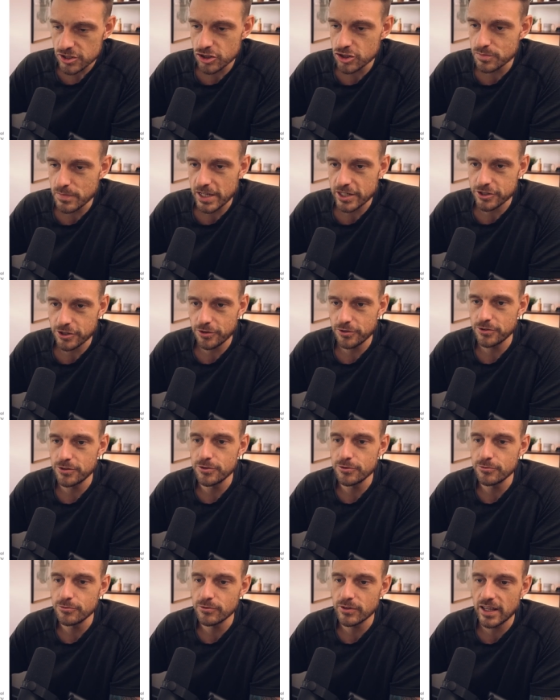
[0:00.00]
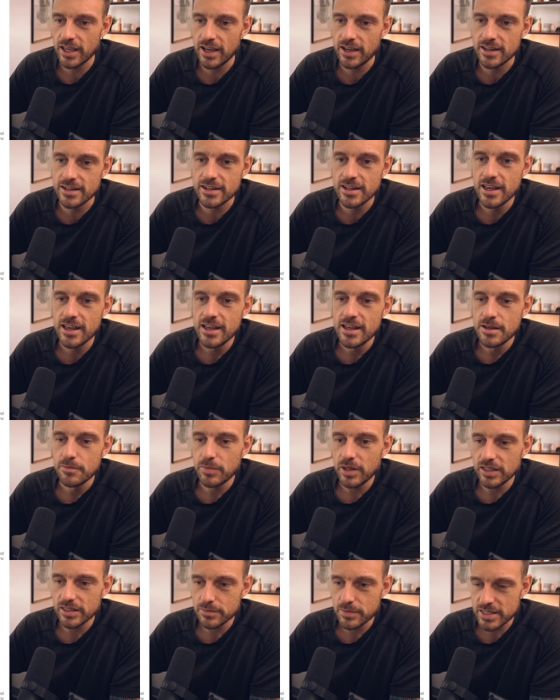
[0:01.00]
just to make sure you can
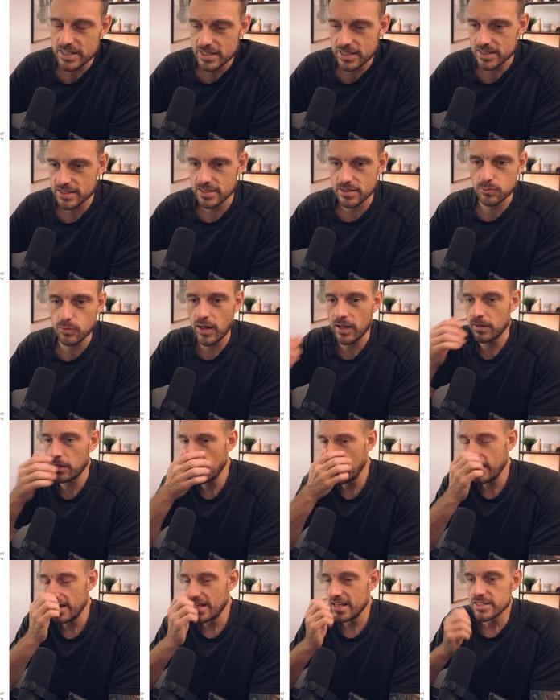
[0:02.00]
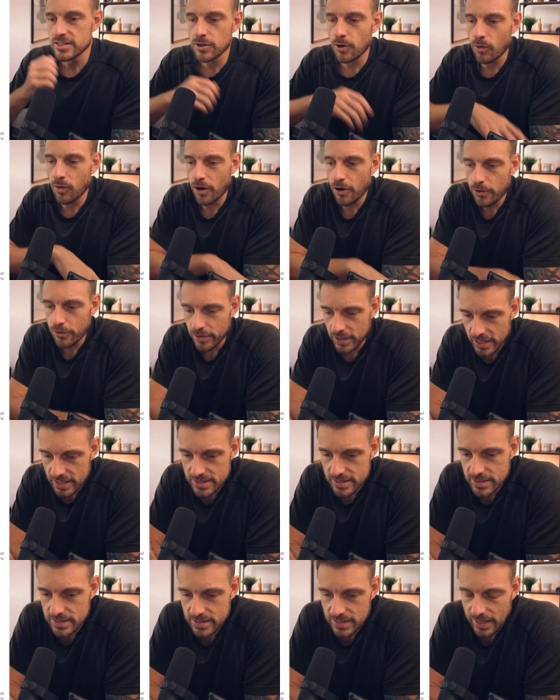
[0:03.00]
build a business as well. So,
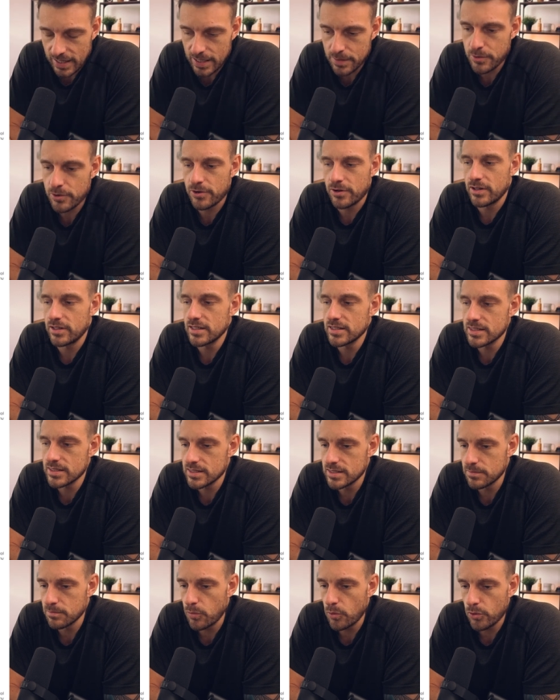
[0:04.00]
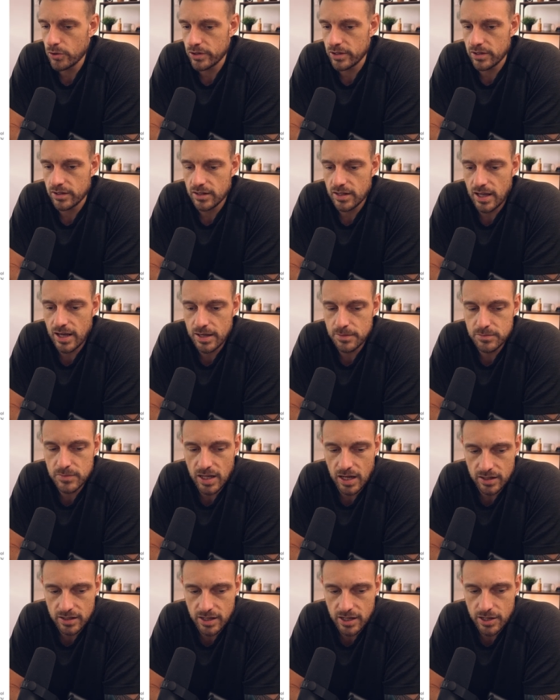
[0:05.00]
earnings disclaimer this is important.
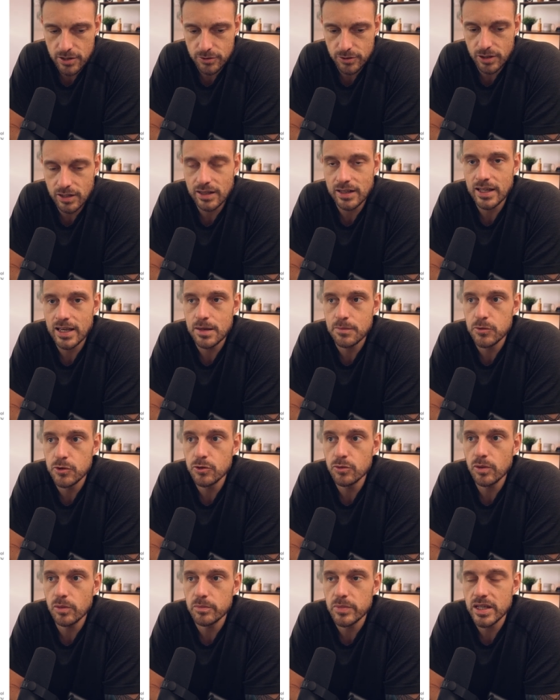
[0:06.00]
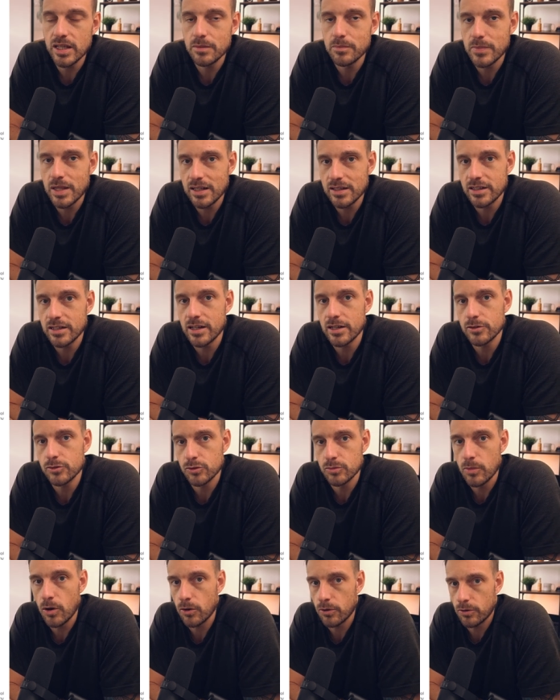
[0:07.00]
I'm not here to claim you will be a millionaire
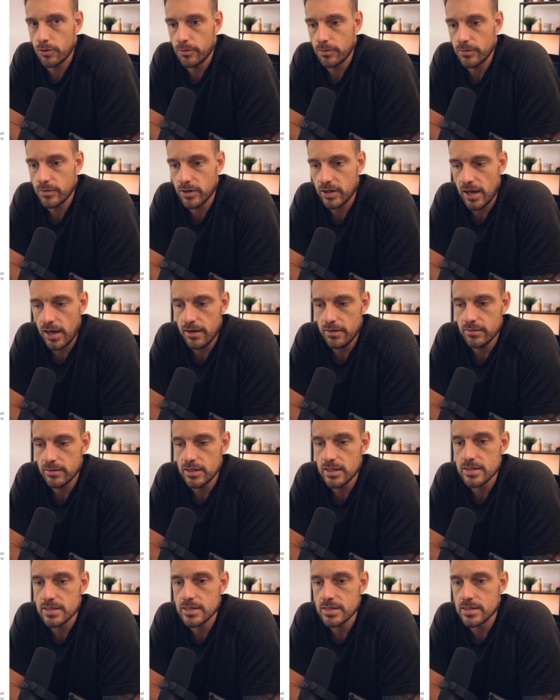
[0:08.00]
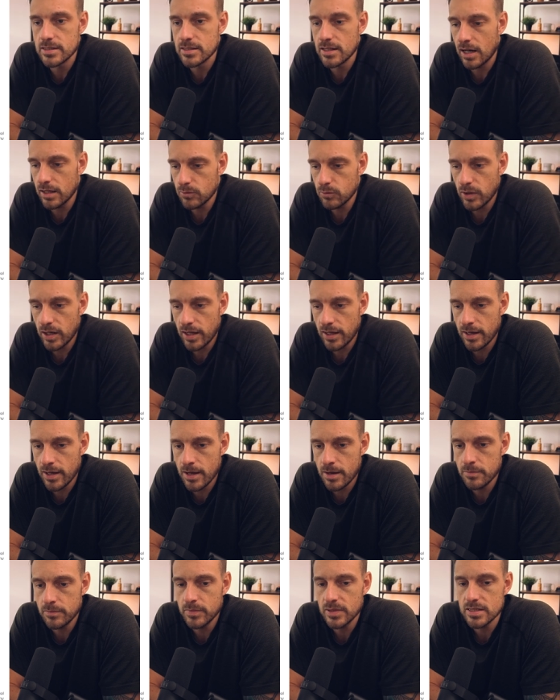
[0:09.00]
tomorrow, okay? This is not what I
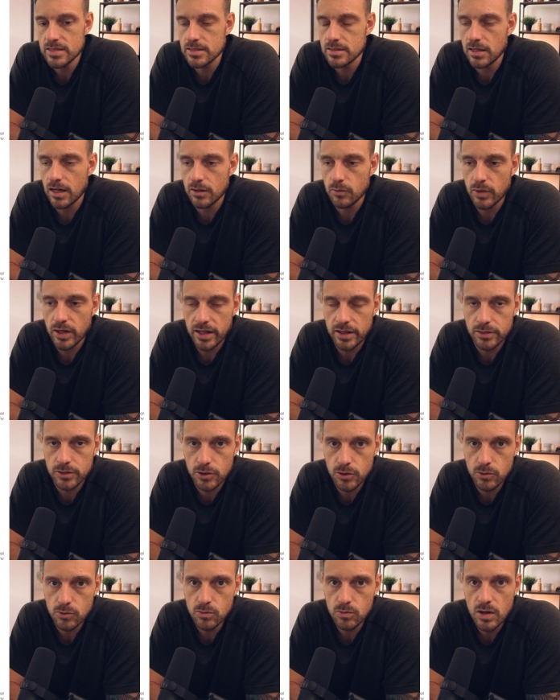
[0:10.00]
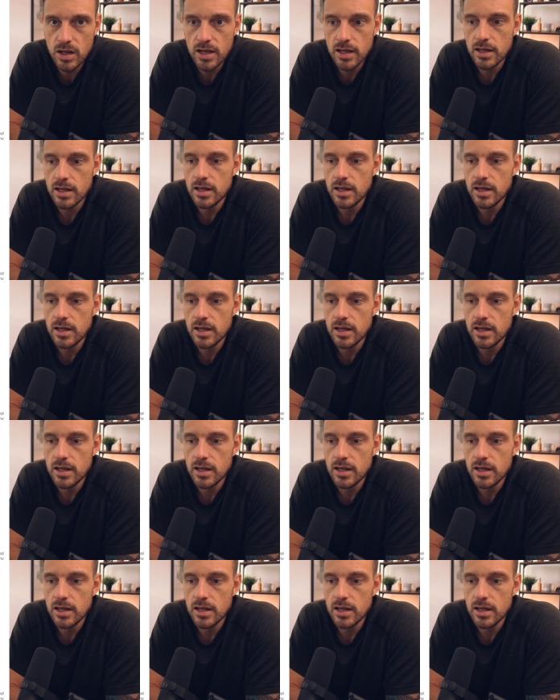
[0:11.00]
am, this is not what I do.